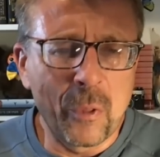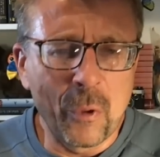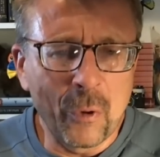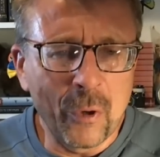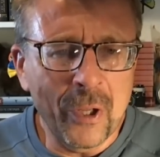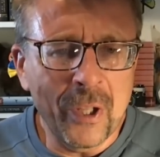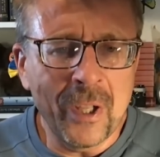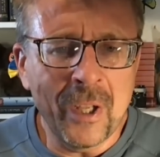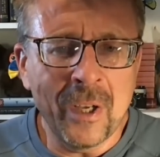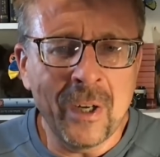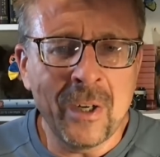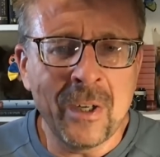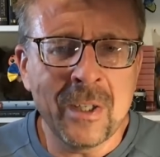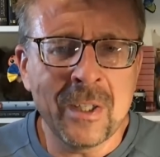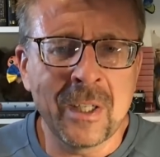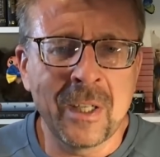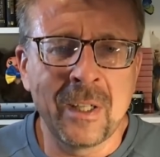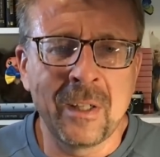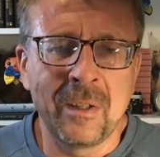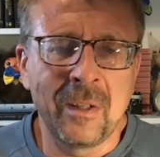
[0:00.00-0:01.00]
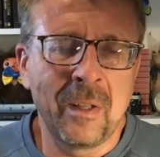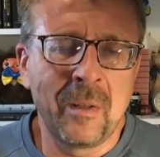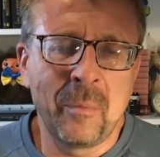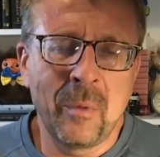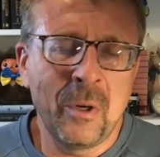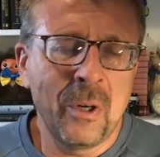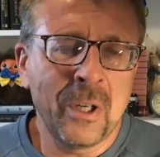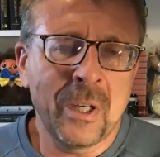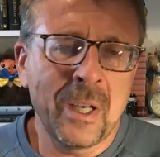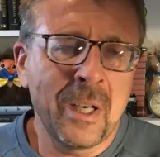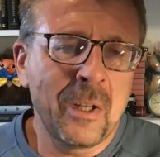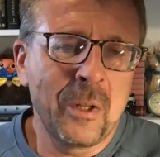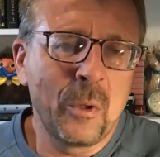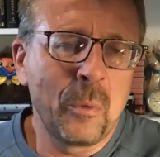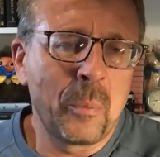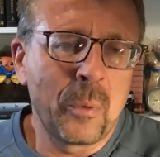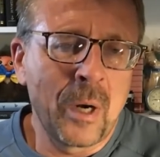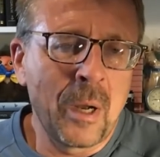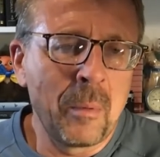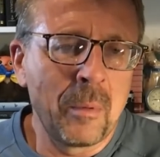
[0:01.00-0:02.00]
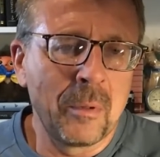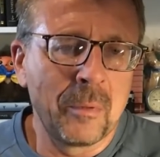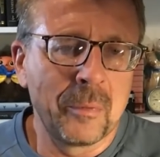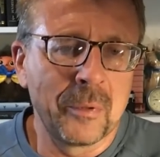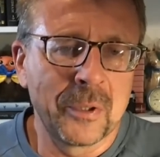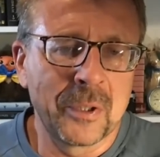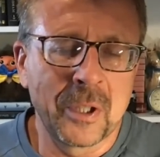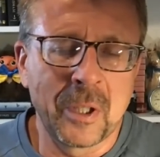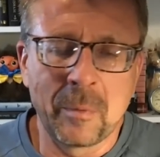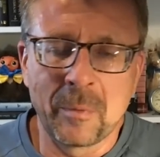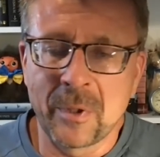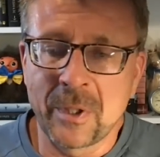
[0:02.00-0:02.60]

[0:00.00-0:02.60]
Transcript: 30 years, and America had no problem with him.